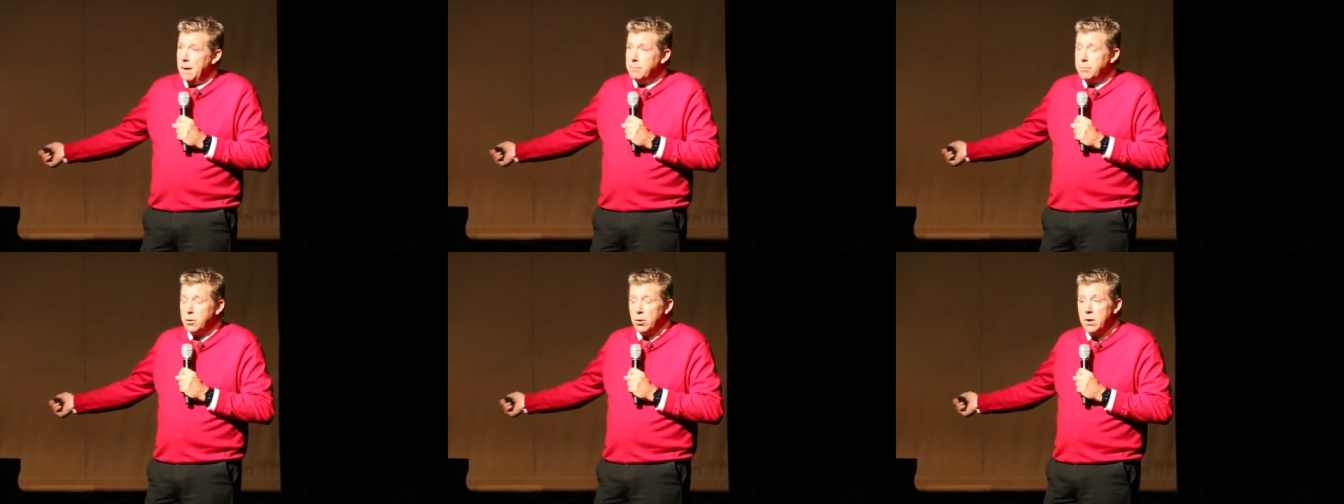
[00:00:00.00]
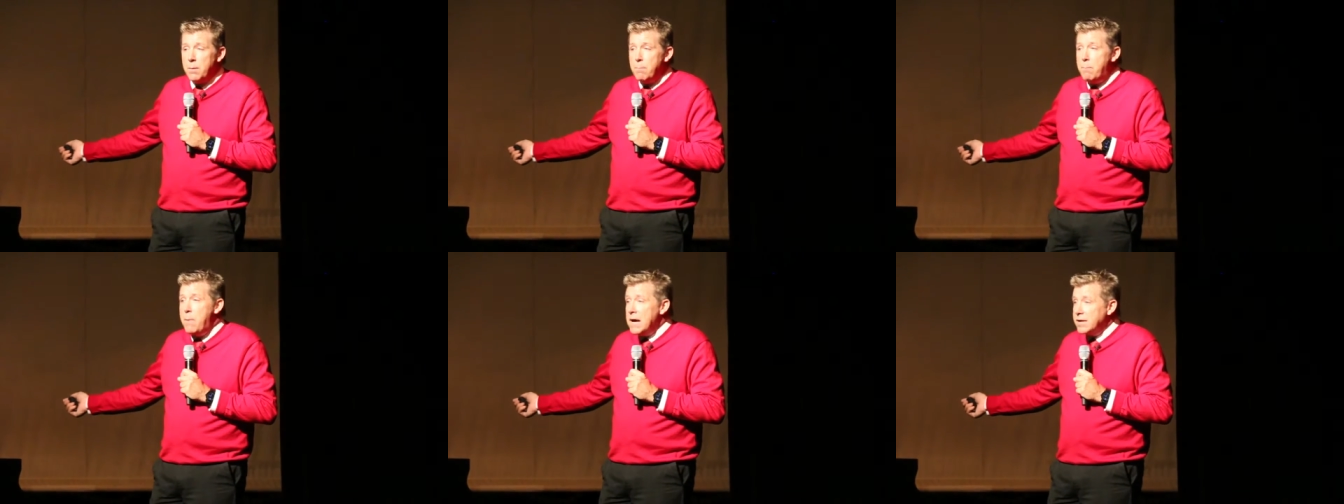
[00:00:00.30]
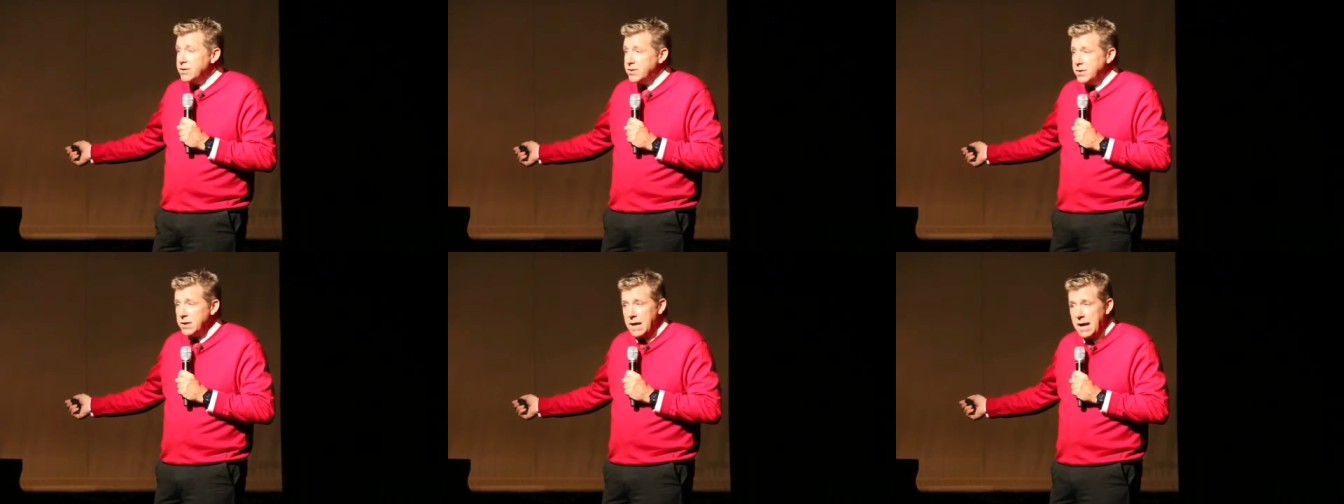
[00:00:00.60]
I'm doing the
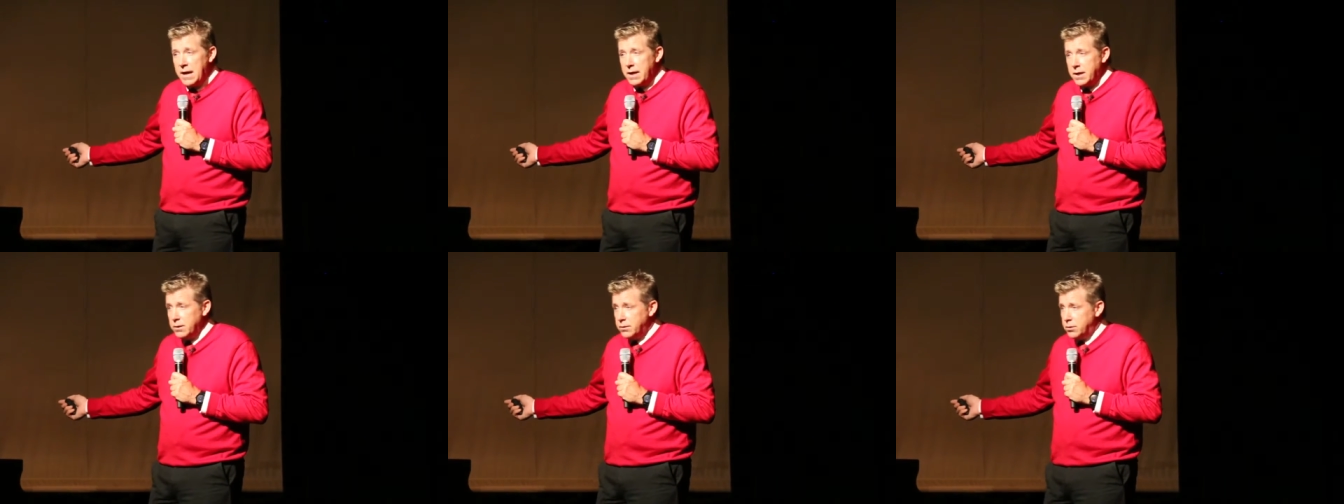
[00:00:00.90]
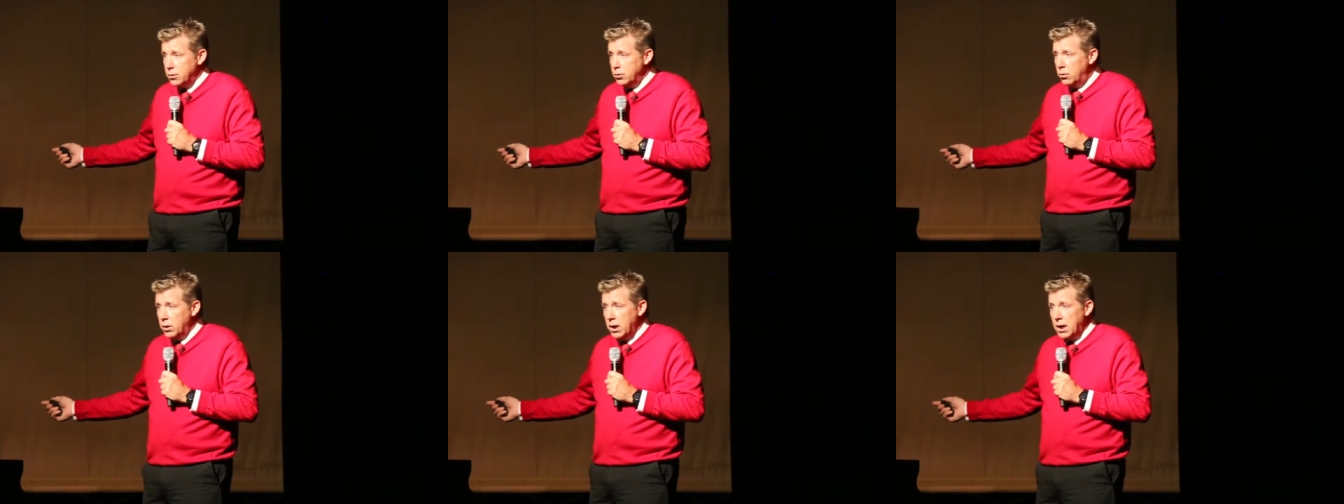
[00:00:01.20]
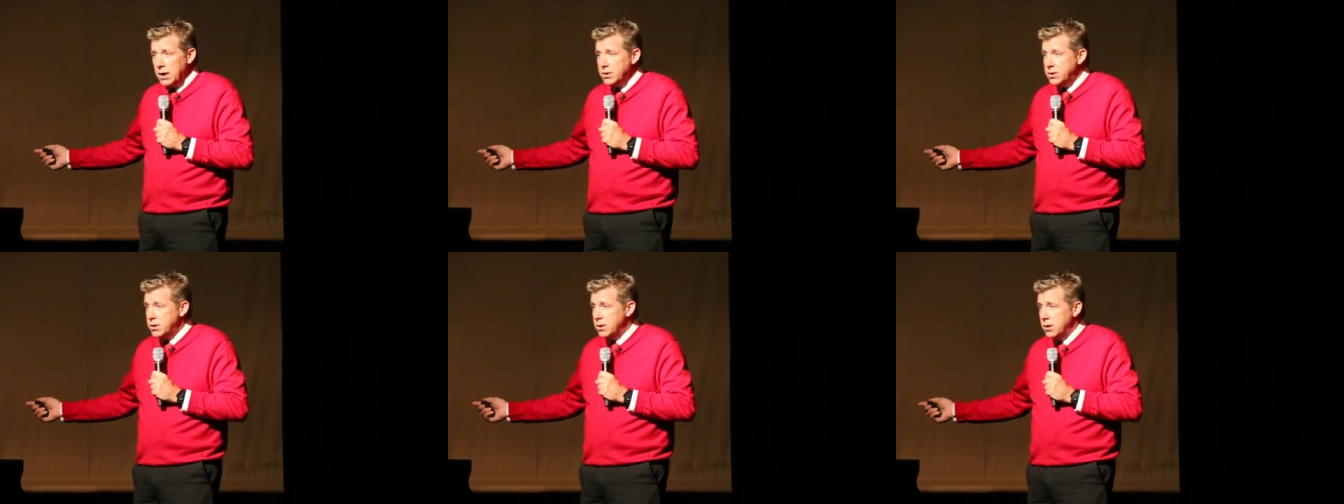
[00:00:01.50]
best that I can do,
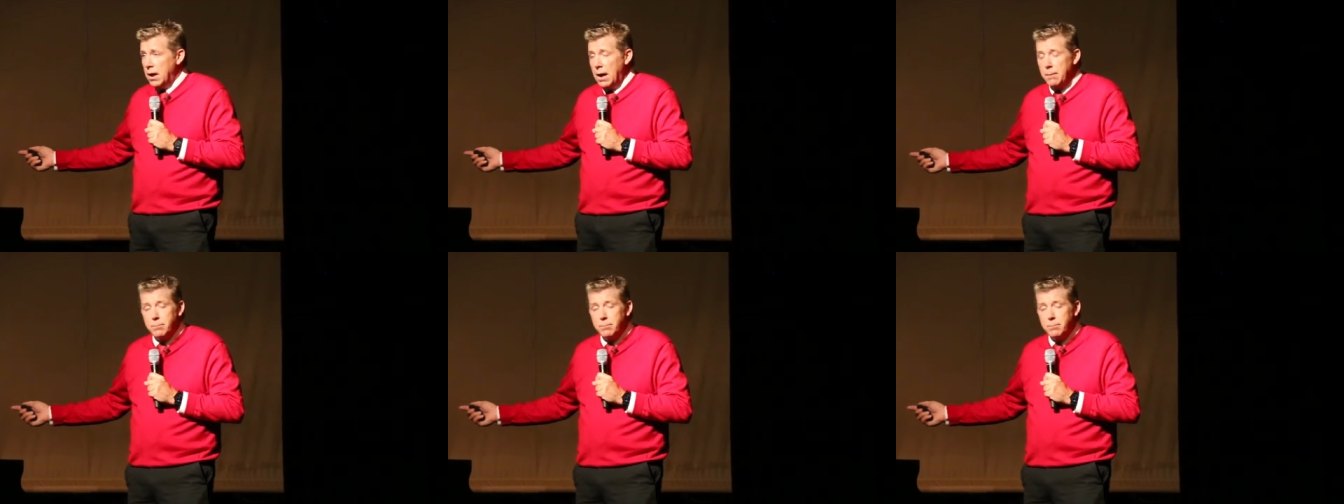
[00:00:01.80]
Gus.